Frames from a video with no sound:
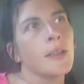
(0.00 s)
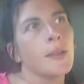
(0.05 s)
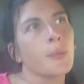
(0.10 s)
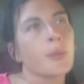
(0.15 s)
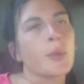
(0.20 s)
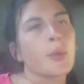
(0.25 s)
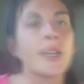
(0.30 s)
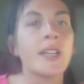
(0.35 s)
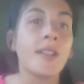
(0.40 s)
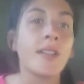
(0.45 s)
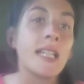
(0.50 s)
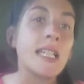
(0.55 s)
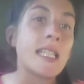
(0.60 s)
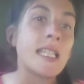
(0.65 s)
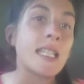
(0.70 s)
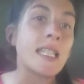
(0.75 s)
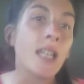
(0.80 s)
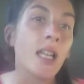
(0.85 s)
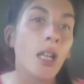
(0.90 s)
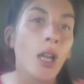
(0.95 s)

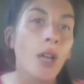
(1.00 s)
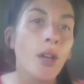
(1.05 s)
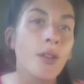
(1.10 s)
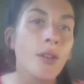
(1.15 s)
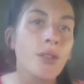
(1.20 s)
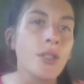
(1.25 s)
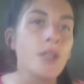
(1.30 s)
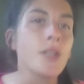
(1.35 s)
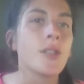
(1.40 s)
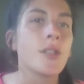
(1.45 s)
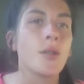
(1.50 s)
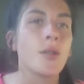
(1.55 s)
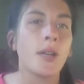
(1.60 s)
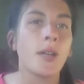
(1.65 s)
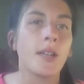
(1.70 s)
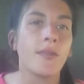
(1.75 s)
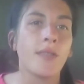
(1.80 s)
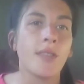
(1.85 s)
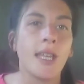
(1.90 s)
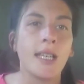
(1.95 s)
pre-release enclosures or
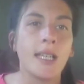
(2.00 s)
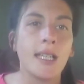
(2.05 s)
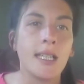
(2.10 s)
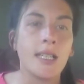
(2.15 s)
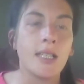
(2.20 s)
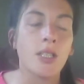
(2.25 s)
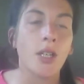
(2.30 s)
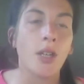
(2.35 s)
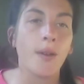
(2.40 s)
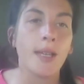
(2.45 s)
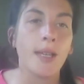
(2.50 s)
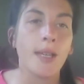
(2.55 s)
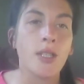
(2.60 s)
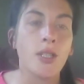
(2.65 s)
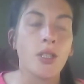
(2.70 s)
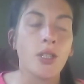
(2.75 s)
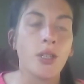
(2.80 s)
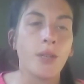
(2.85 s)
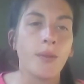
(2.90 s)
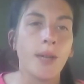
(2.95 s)
if they need to go
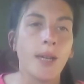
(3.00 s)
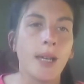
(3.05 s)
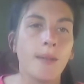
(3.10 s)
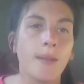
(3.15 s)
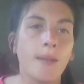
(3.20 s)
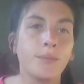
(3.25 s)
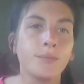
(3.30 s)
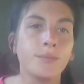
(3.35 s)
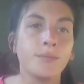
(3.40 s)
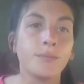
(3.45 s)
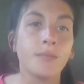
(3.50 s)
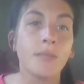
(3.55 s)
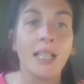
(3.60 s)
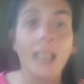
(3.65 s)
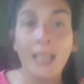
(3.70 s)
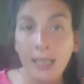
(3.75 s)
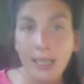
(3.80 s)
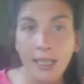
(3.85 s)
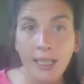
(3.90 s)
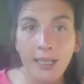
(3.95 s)
into um,
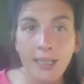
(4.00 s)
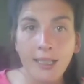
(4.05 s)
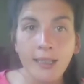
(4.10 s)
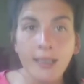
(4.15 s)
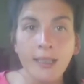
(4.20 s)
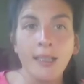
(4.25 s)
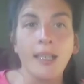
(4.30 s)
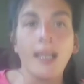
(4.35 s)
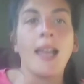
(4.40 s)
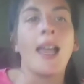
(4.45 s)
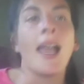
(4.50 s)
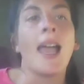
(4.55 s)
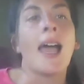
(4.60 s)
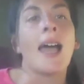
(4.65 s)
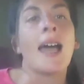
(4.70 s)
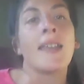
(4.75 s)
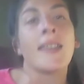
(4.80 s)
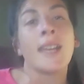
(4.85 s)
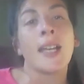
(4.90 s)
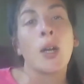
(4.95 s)
clinic.
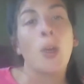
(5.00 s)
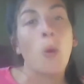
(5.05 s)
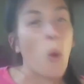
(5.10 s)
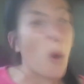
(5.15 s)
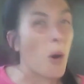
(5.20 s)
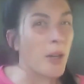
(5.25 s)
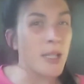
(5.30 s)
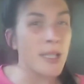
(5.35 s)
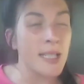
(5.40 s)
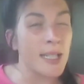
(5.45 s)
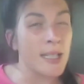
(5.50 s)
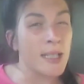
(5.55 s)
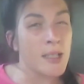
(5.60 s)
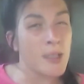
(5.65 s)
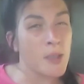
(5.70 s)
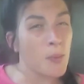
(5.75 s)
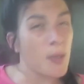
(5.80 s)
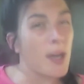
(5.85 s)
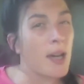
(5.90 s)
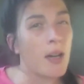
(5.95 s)
And then quarantine
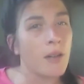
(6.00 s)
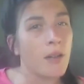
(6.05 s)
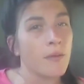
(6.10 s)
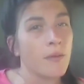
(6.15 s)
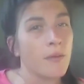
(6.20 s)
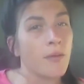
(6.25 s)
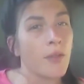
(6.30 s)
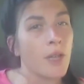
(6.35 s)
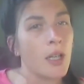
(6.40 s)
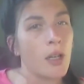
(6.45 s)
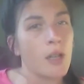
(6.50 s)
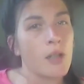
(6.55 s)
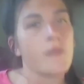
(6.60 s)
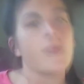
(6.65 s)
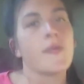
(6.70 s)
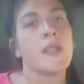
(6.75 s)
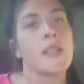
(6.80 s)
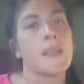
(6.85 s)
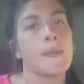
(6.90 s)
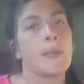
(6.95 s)
as well for a lot
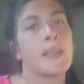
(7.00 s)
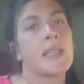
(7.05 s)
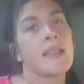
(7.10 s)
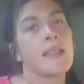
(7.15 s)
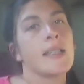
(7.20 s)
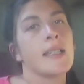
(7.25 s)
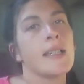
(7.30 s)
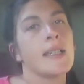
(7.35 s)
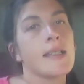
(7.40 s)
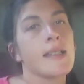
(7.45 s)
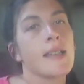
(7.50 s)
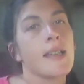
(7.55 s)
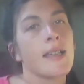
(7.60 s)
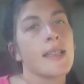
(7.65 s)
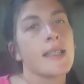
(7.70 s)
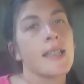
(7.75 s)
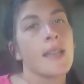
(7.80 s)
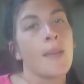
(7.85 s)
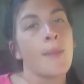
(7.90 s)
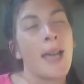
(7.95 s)
of the species.
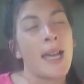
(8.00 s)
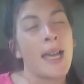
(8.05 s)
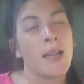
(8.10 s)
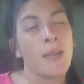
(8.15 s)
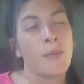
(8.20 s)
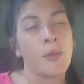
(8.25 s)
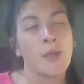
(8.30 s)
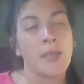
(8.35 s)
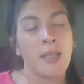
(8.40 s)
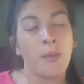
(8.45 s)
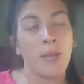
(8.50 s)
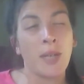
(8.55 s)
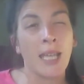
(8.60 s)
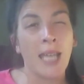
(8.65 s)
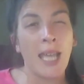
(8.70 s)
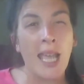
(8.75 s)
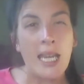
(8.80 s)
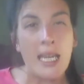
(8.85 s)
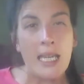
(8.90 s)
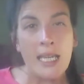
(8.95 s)
Some animals that we get